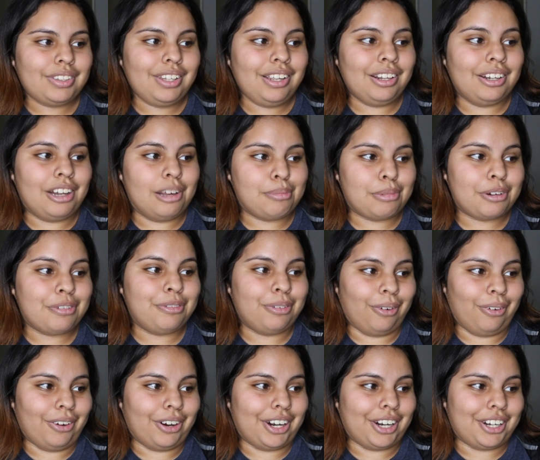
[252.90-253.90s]
Number
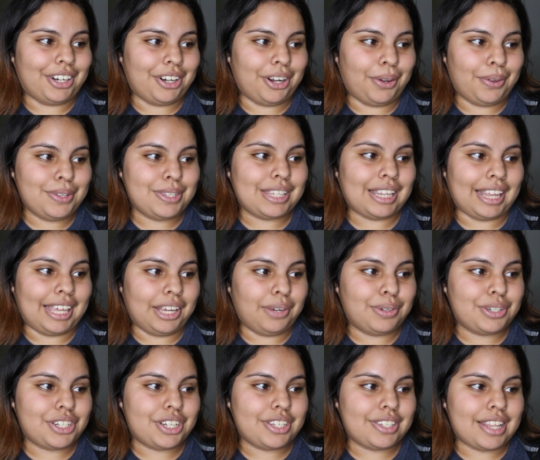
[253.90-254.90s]
4, knows
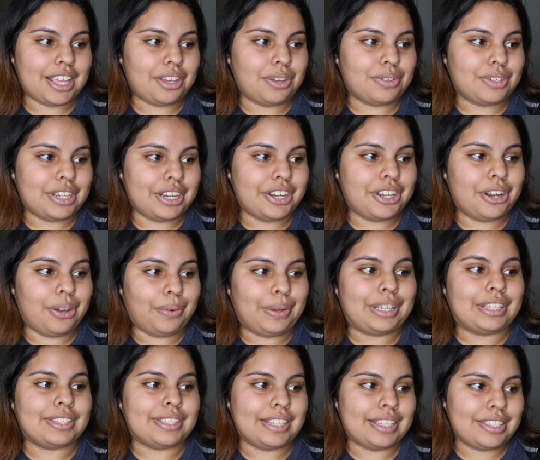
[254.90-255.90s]
languages that you didn't know
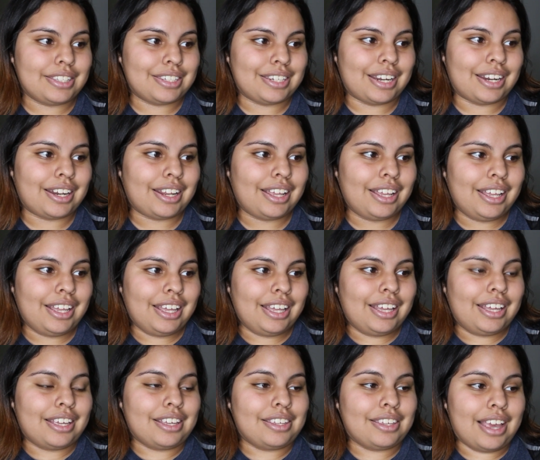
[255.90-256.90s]
existed.
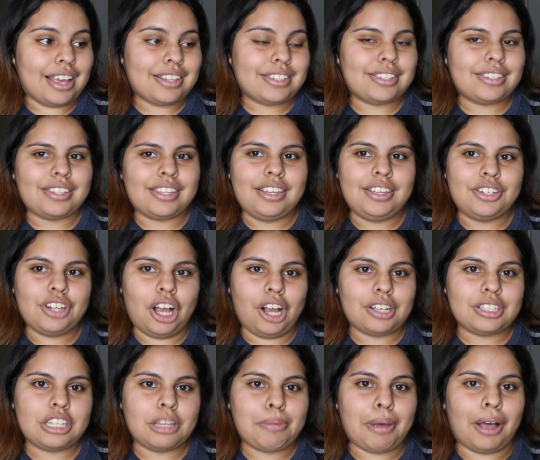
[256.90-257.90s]
Yes, he
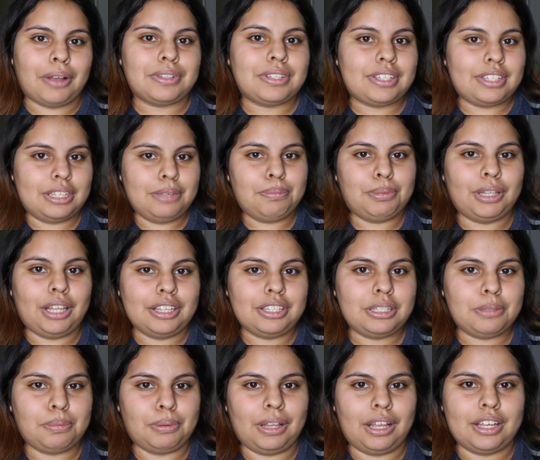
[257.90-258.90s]
talks about C++,
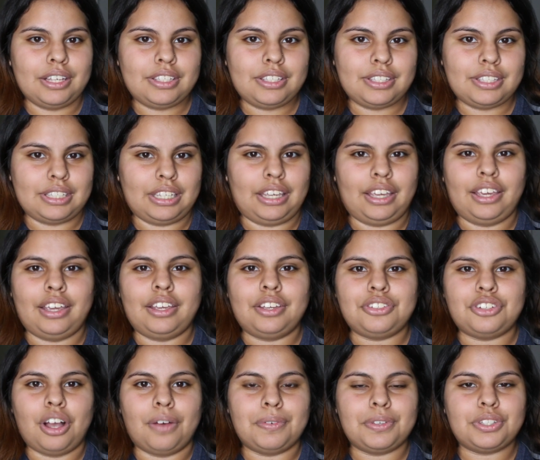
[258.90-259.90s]
C,
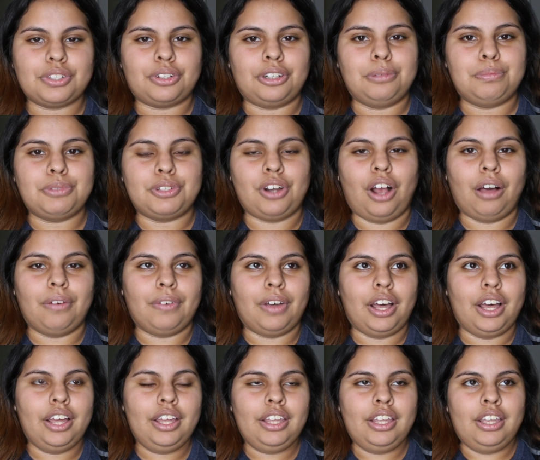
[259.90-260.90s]
JavaScript,
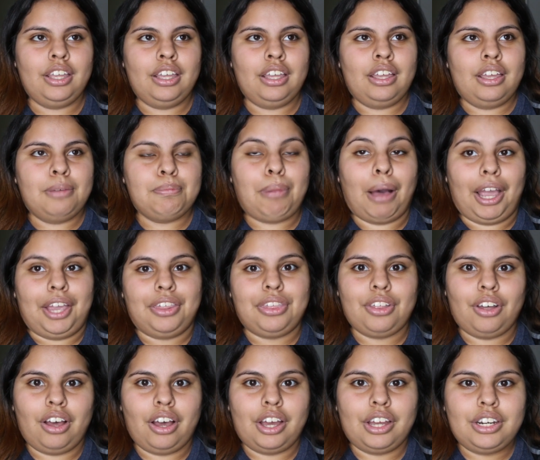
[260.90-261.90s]
Java,
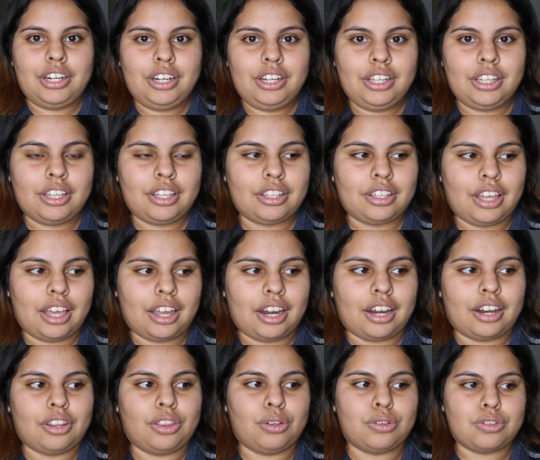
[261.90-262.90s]
Python,
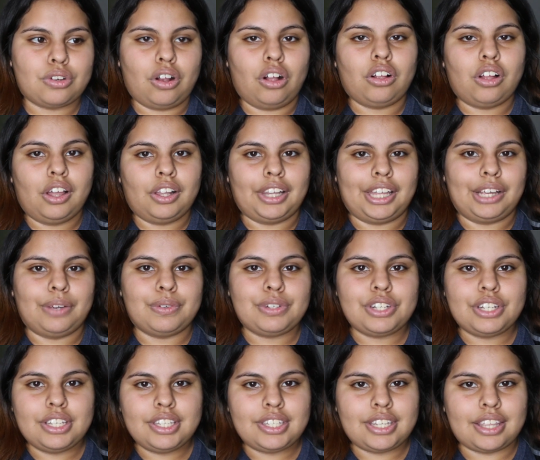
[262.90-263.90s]
and those are all called
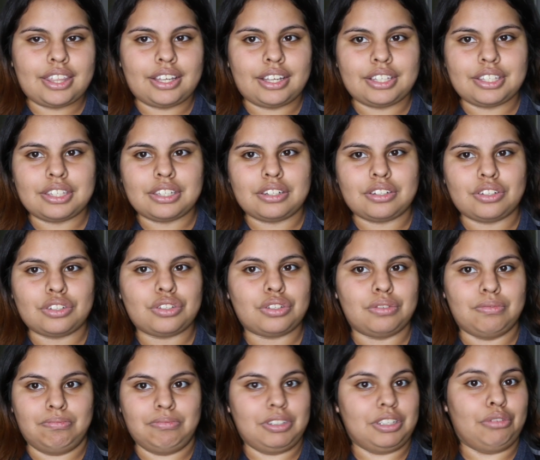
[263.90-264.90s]
languages. I think it's
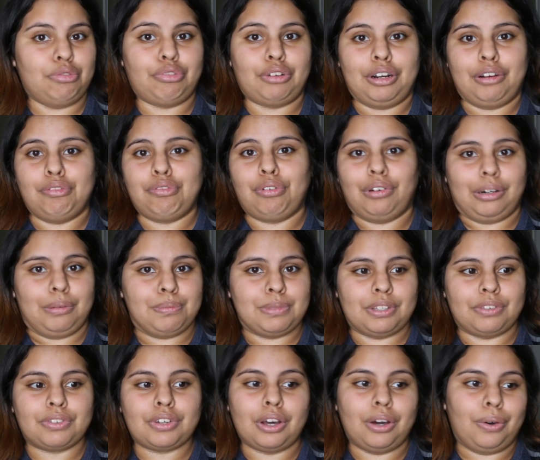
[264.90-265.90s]
just different forms
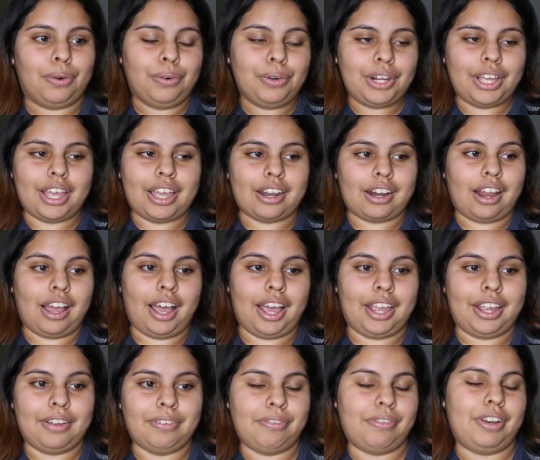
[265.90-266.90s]
of code, and
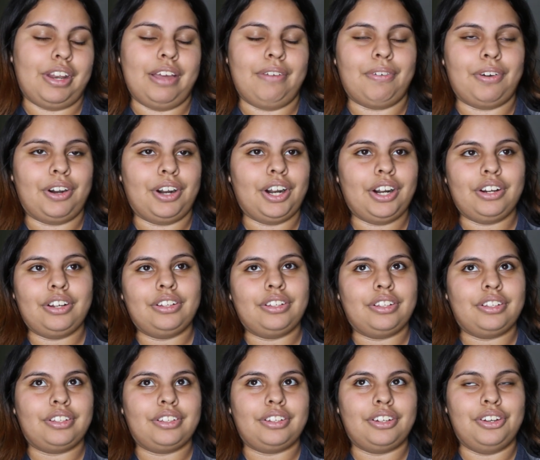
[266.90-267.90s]
I've never
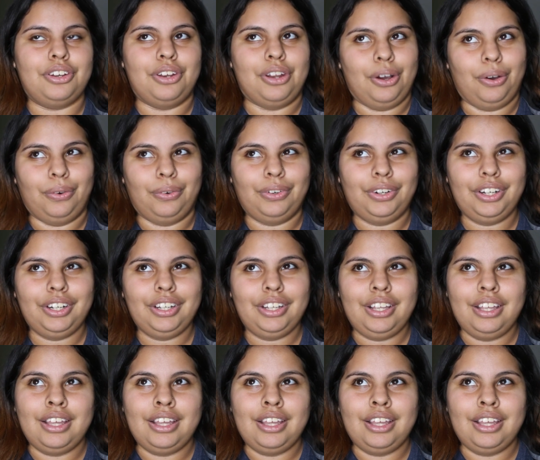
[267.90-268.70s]
known